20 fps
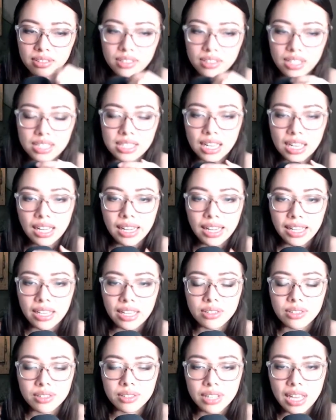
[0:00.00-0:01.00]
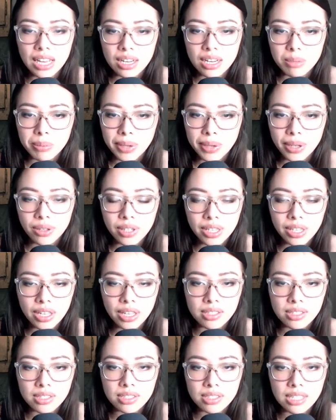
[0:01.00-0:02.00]
It's not like he's gonna end up killing
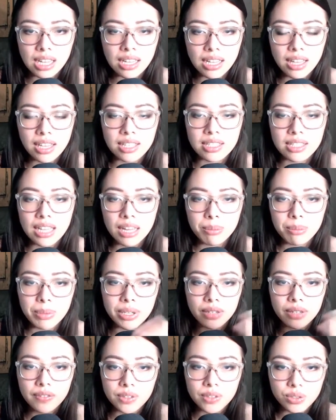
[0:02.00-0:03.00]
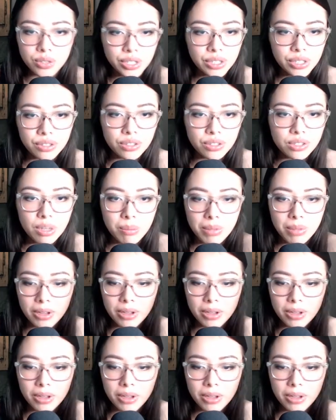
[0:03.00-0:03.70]
us. It's not like he's that big of a traitor or something.